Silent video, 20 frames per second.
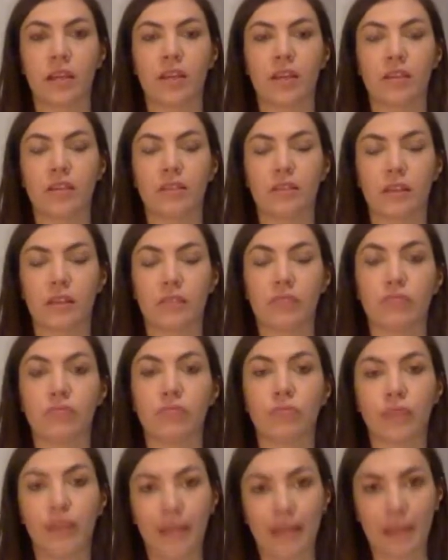So it's
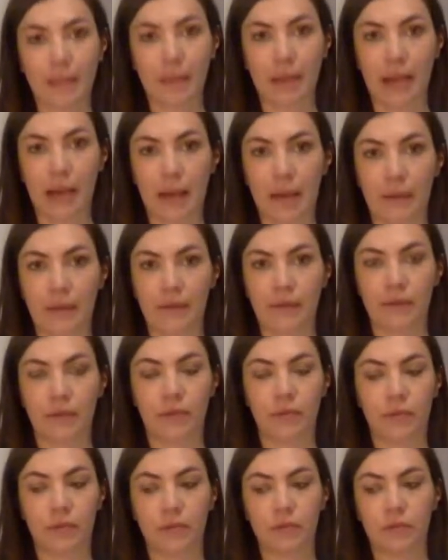really
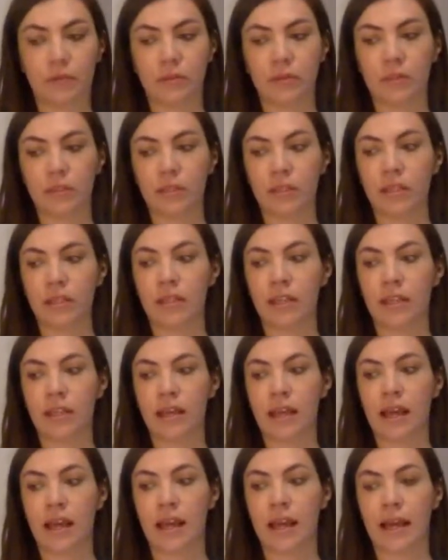powerful
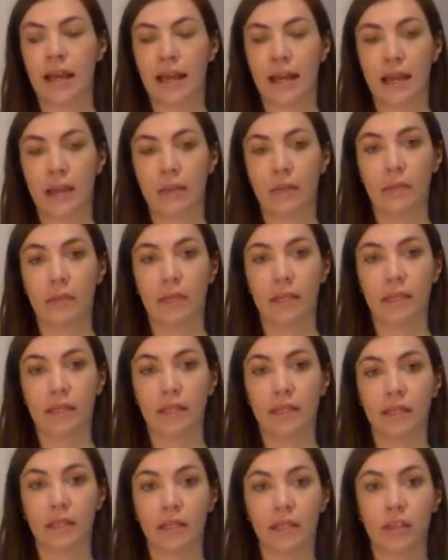at helping
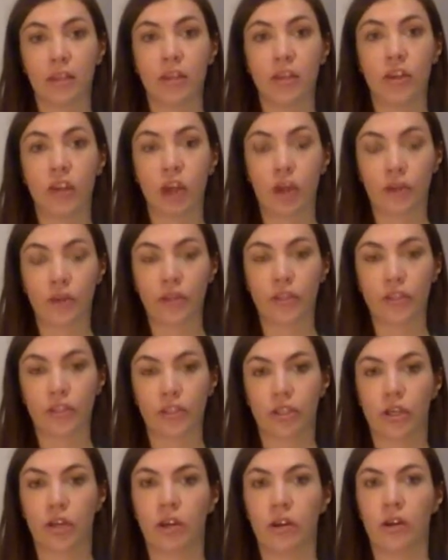nourish the
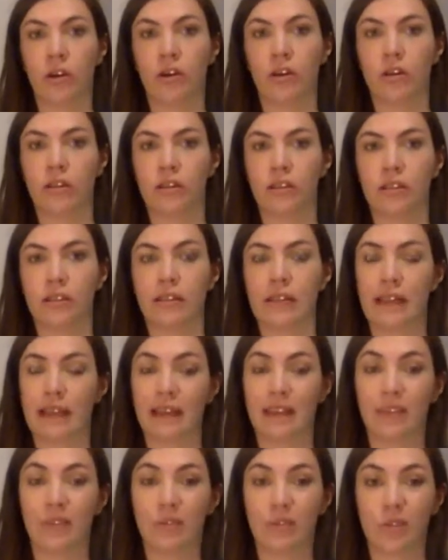heart and
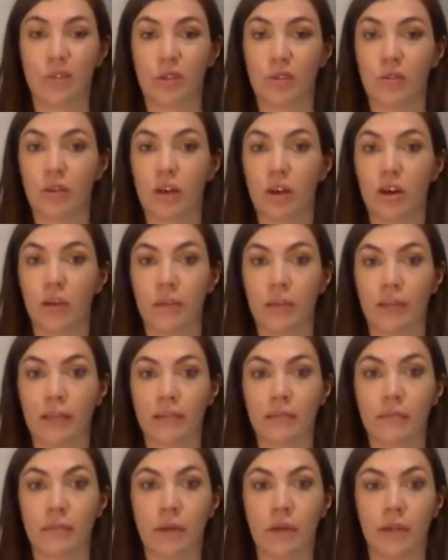also calming the
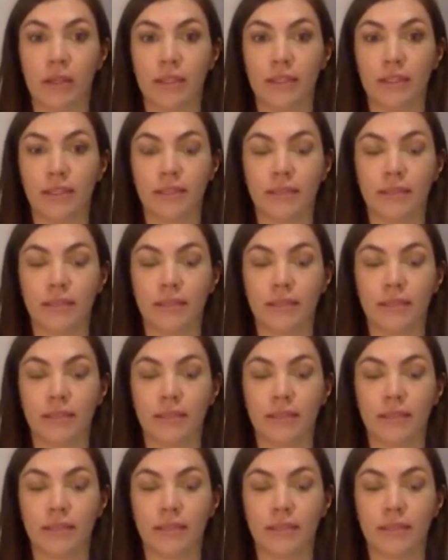mind.